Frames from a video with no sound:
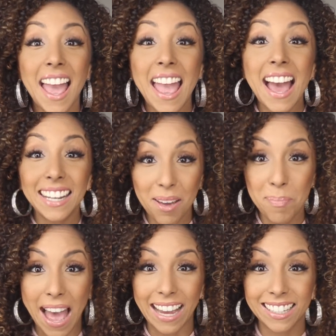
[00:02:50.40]
And
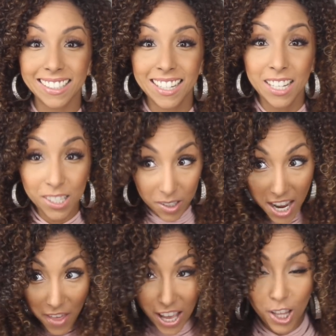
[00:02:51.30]
I'm back. So
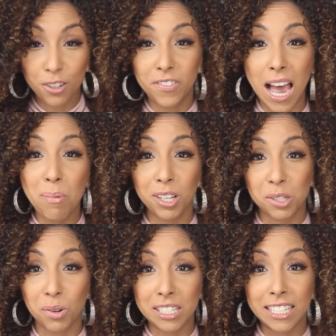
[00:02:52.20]
now that I look
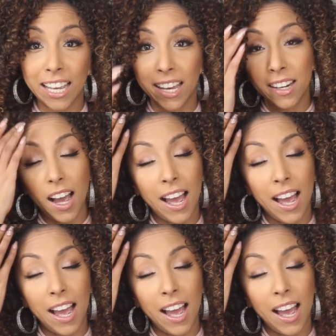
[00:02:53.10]
fabulous once again,